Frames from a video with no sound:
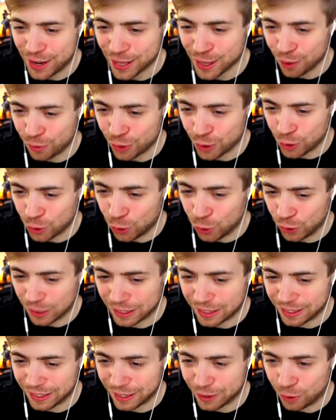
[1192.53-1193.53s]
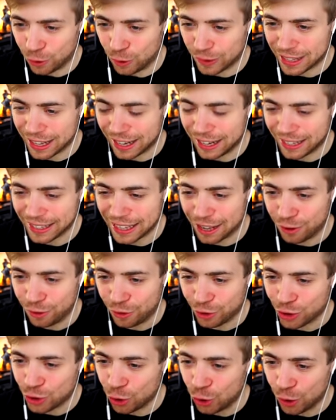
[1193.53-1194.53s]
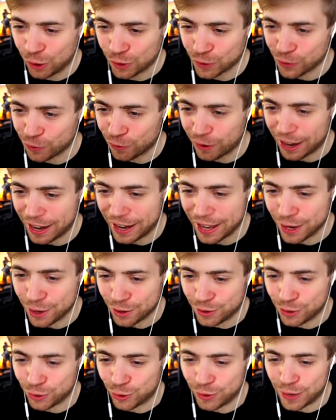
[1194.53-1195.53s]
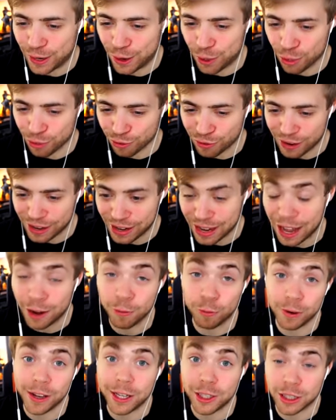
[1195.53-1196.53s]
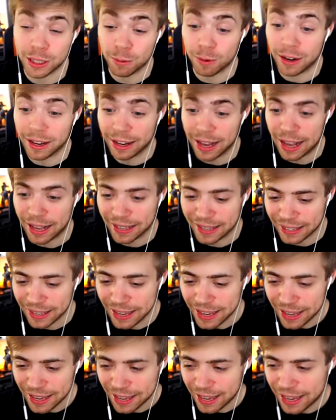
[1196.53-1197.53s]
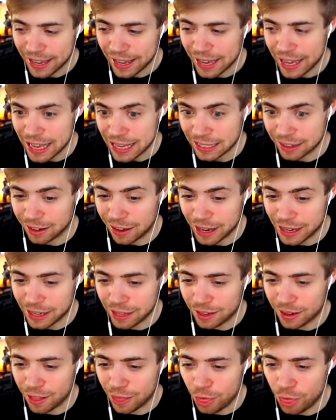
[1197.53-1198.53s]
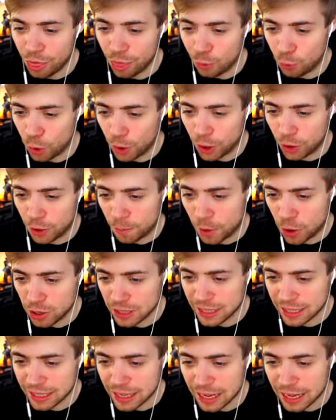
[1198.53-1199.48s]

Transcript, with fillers: that it's got the Gauss, the Gauss cannon sound. The Gauss turret in Halo two and Halo three and Reach as well, I guess, is like one of the most